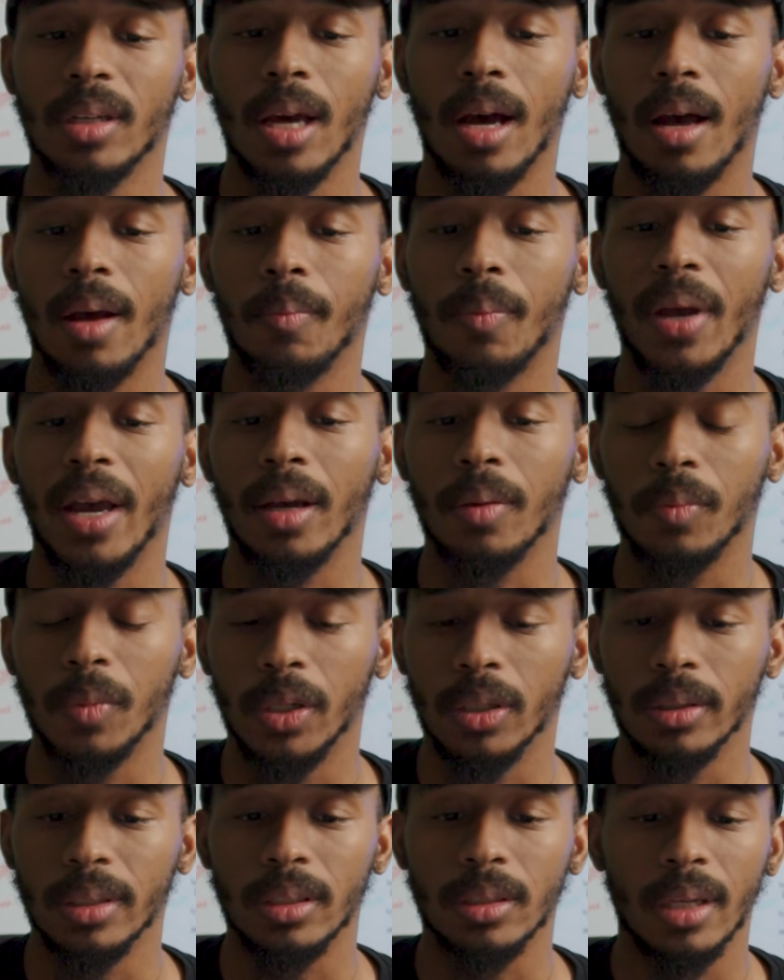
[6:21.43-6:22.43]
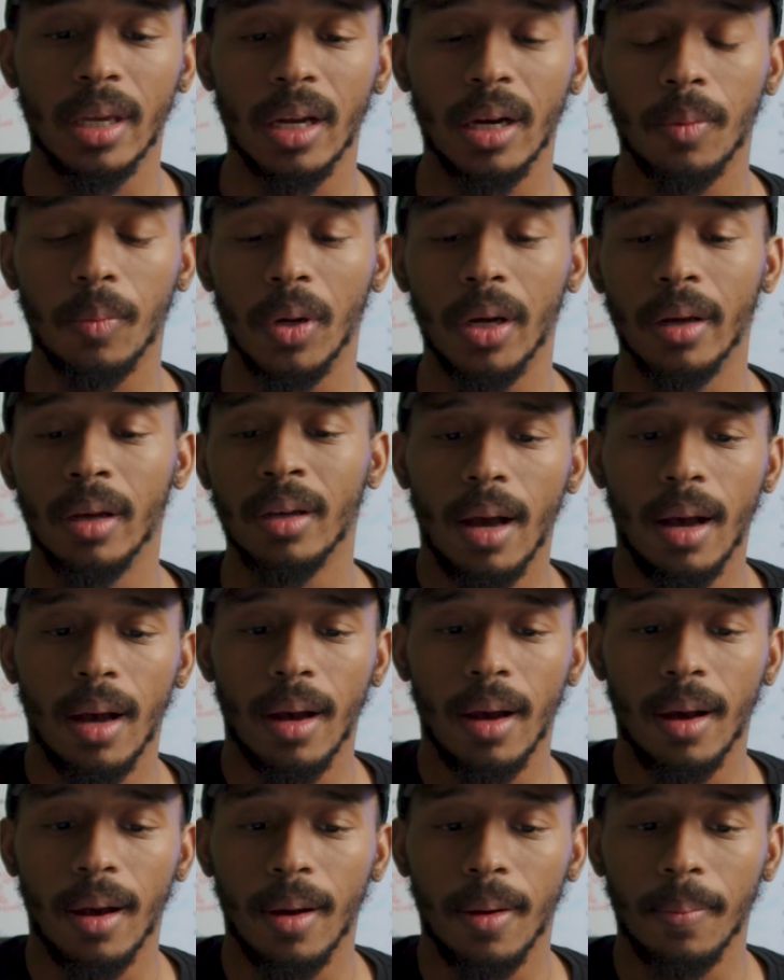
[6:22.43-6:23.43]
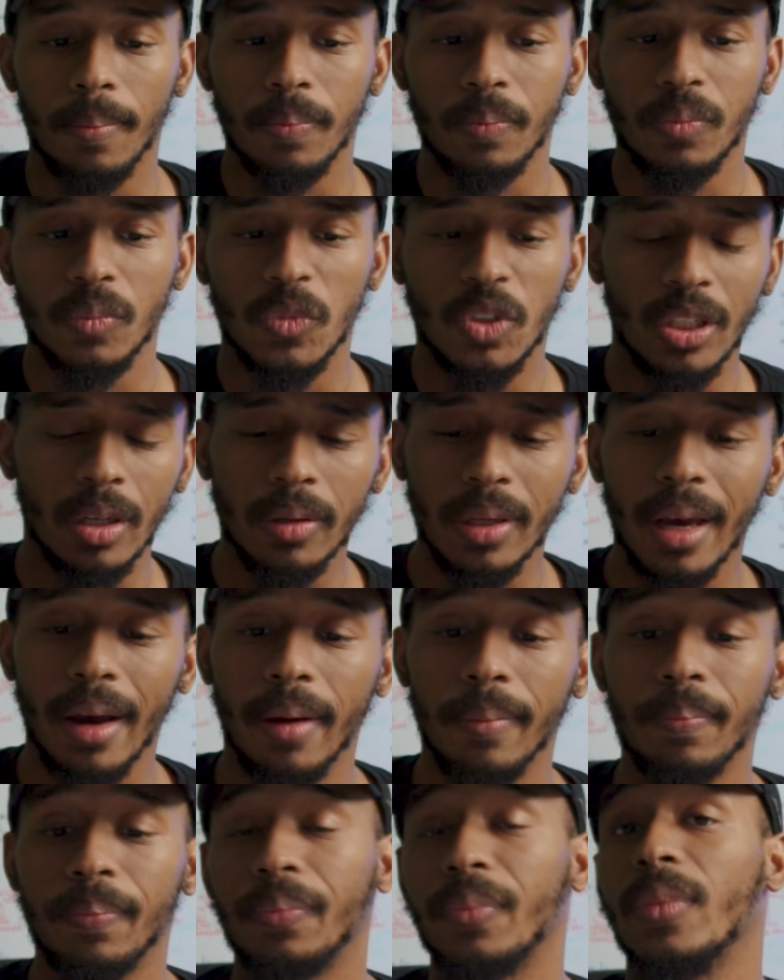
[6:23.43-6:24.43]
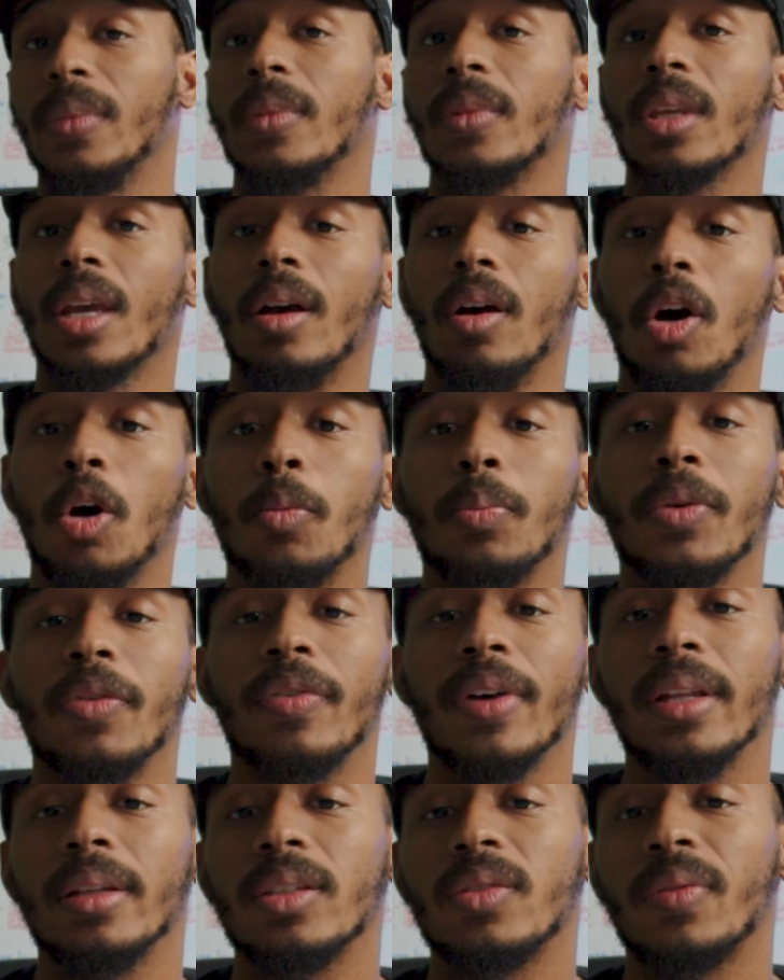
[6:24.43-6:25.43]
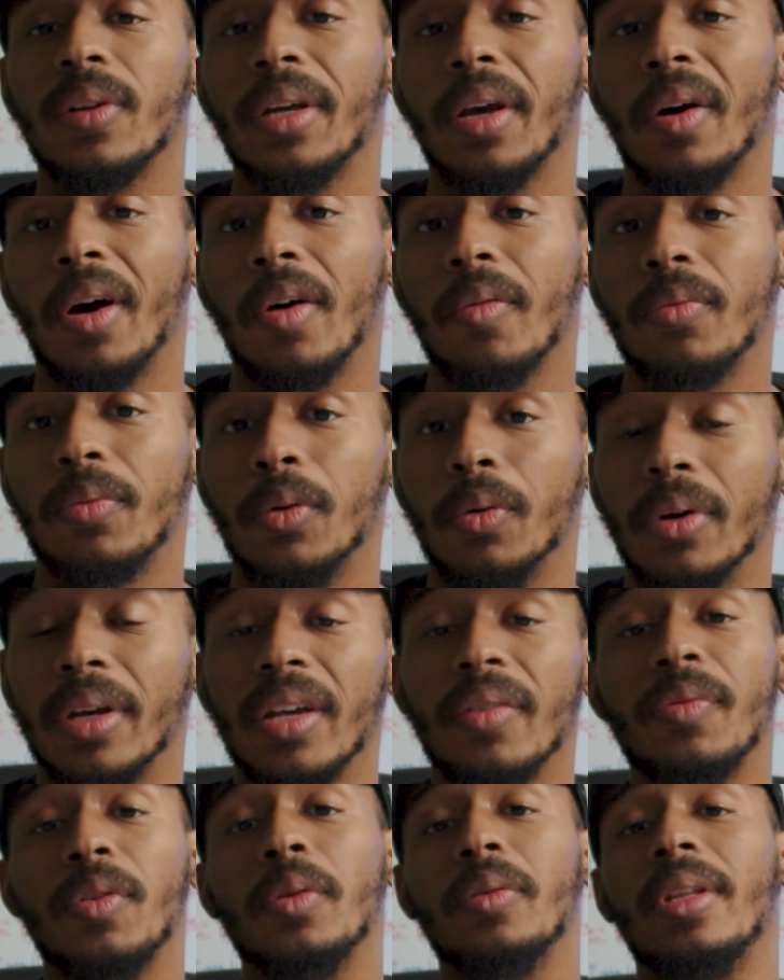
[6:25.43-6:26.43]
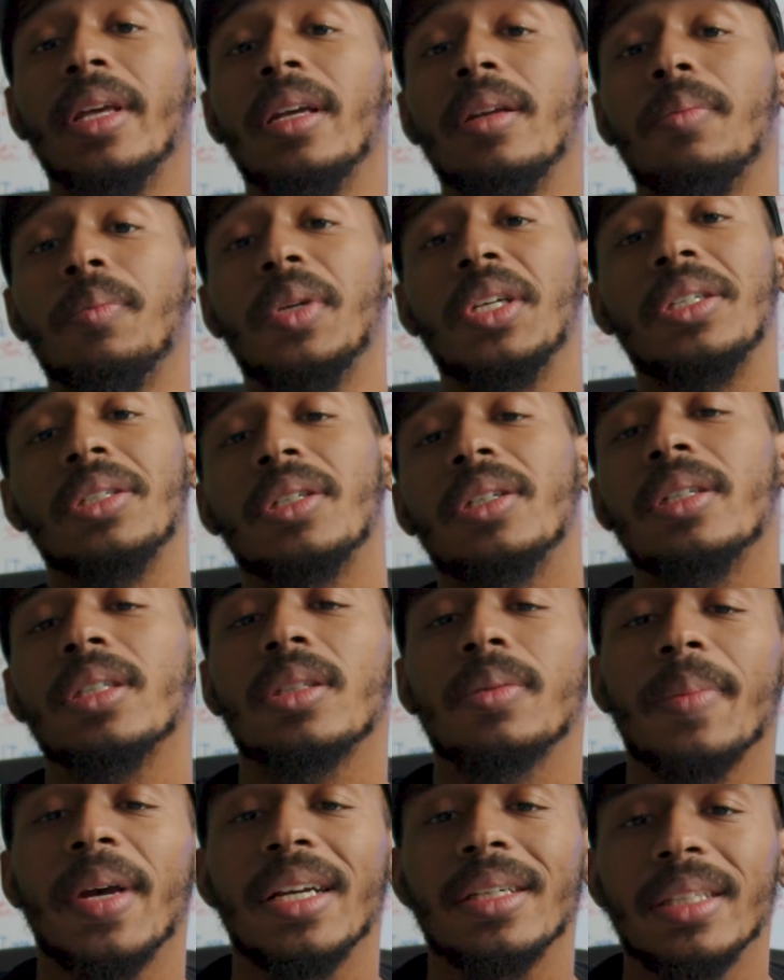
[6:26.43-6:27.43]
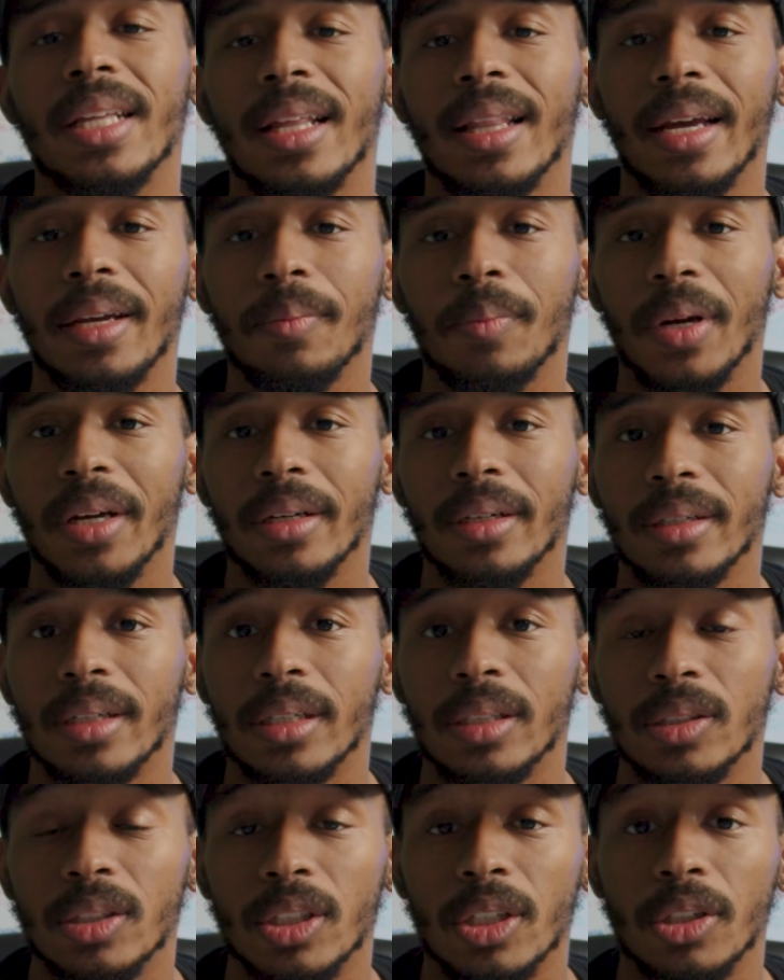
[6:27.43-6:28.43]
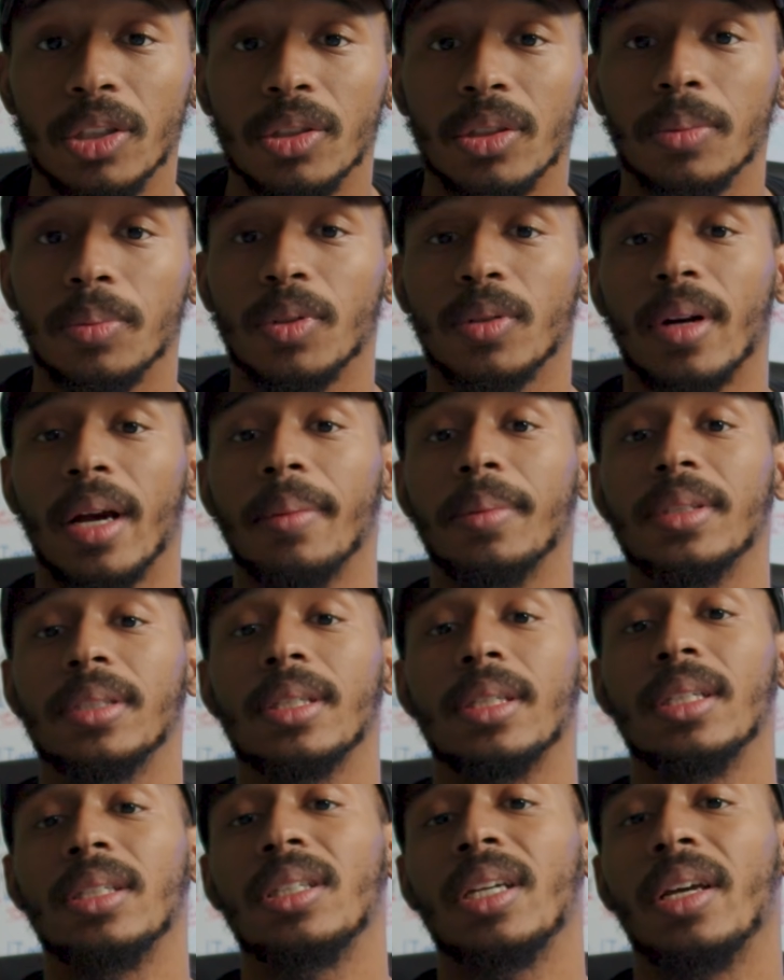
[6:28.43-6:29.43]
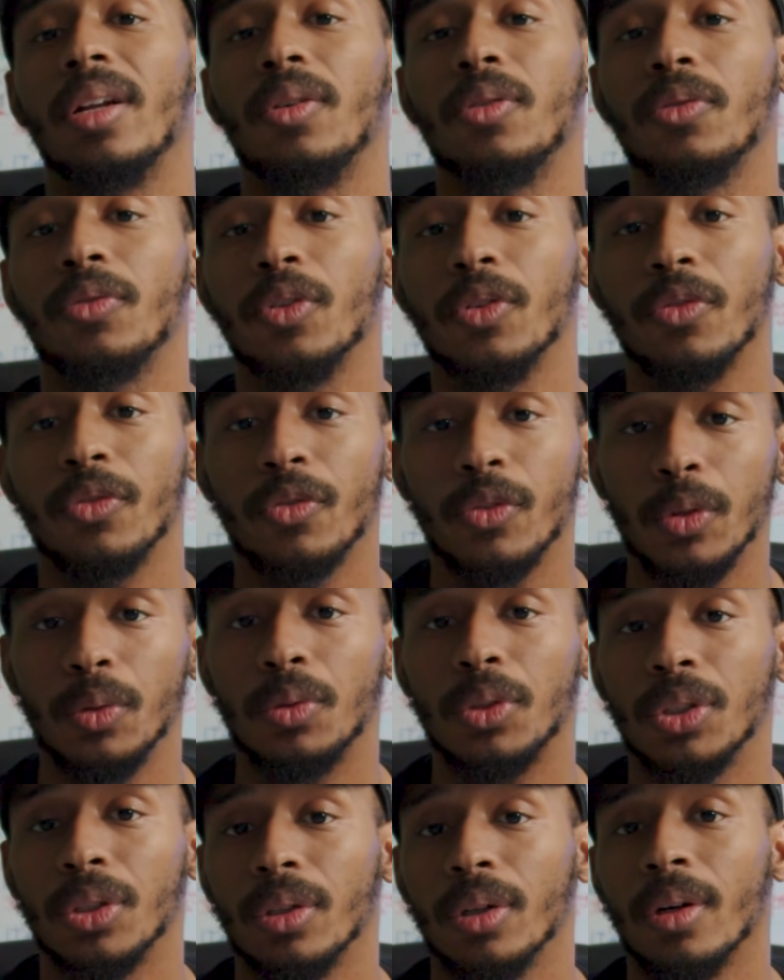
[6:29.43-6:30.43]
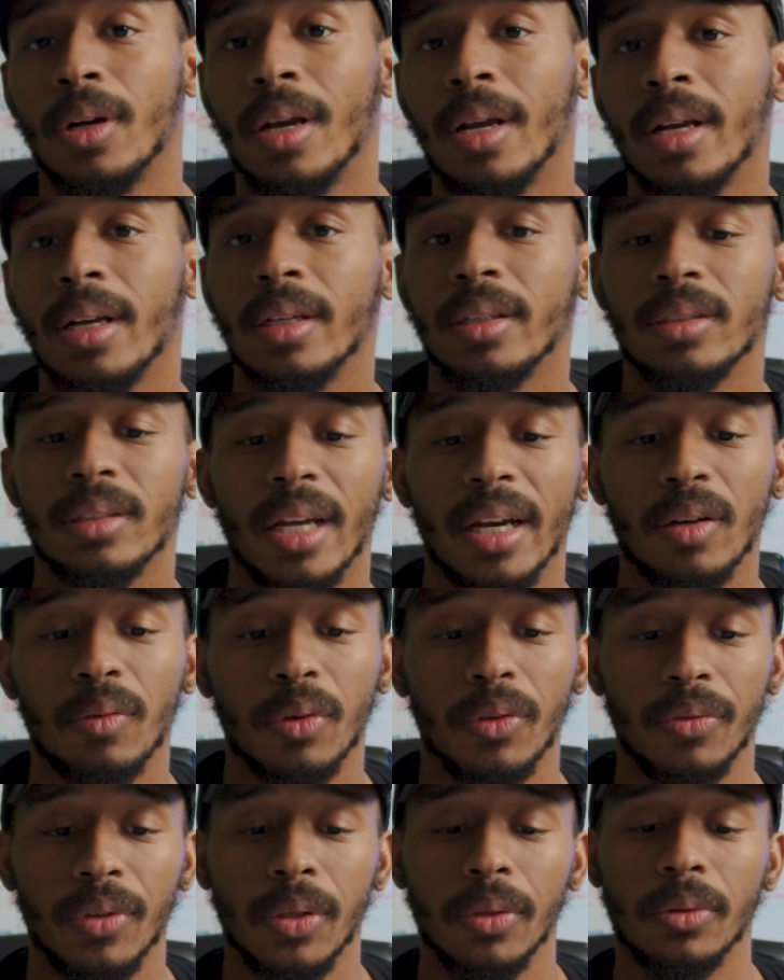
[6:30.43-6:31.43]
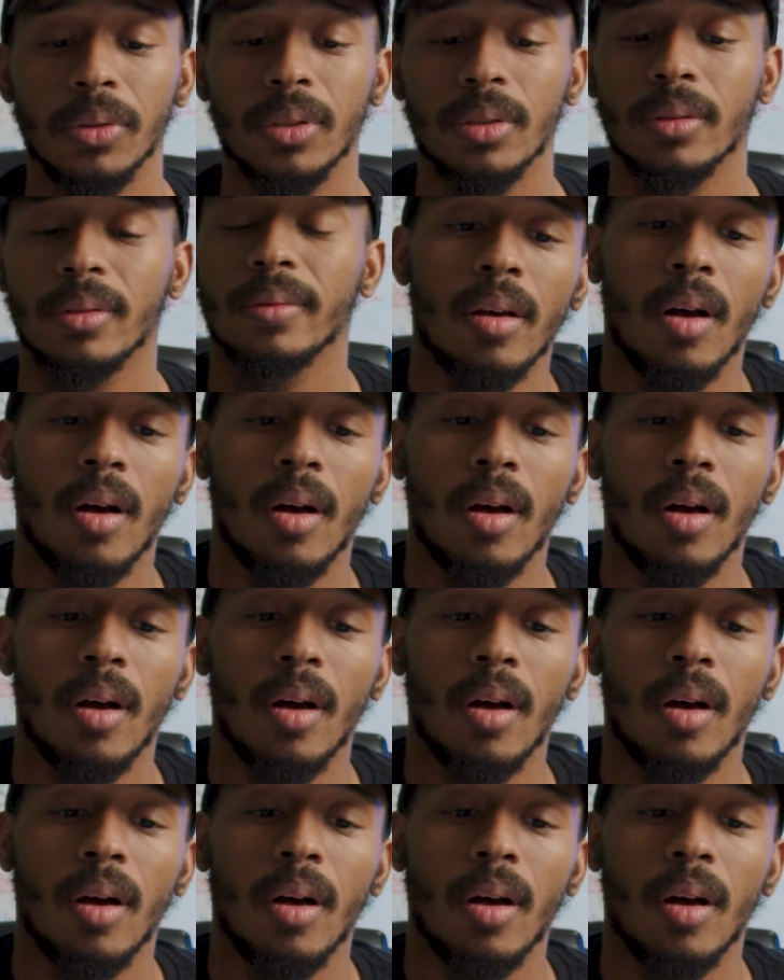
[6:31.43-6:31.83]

compact mirrorless camera. So yeah, I hope you found this video helpful. If you did, be sure to smash that like button and consider subscribing to the channel for future tech reviews.